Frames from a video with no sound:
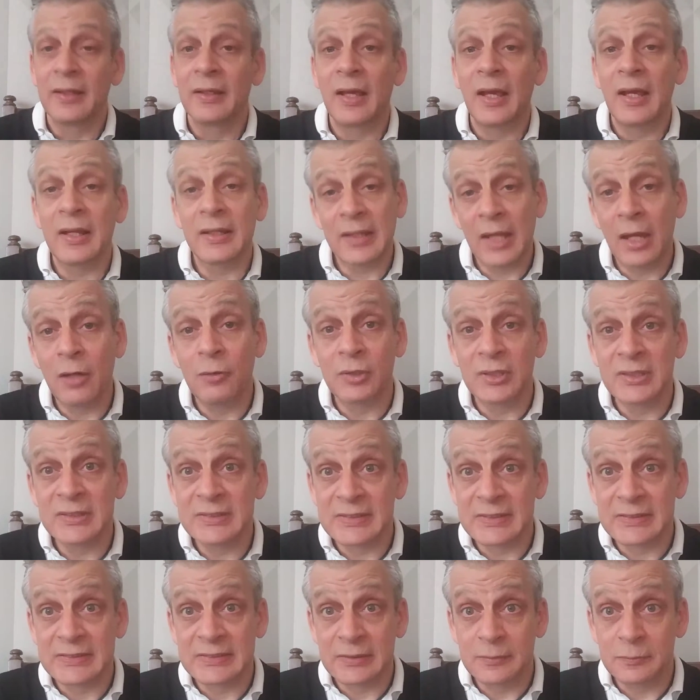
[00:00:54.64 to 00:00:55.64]
accounting
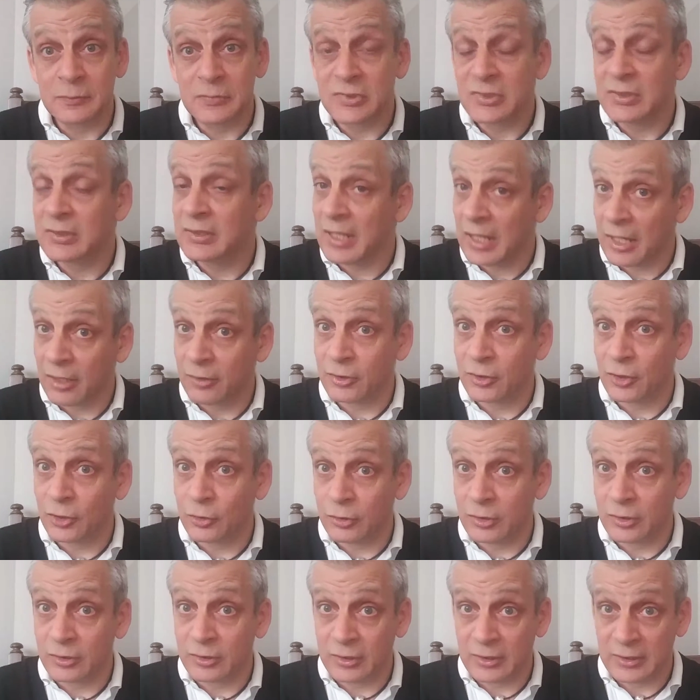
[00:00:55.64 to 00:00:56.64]
systems and how to
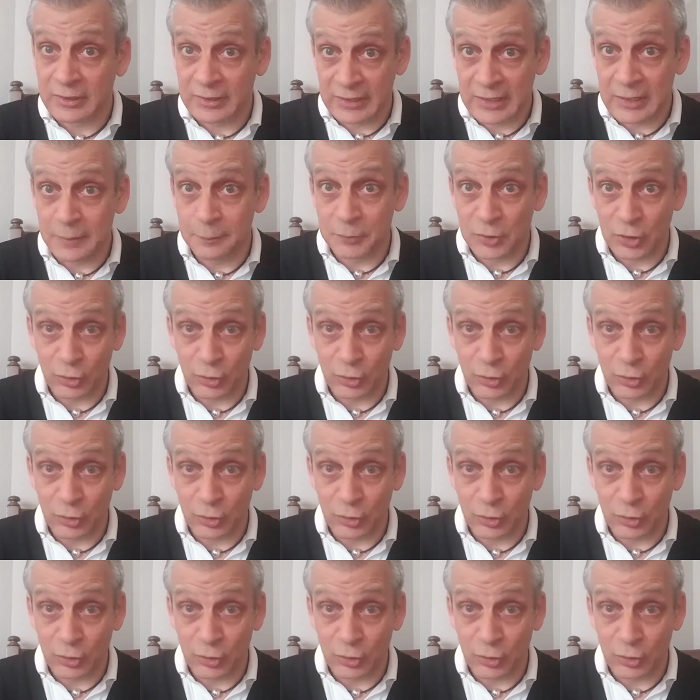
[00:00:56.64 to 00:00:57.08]
keep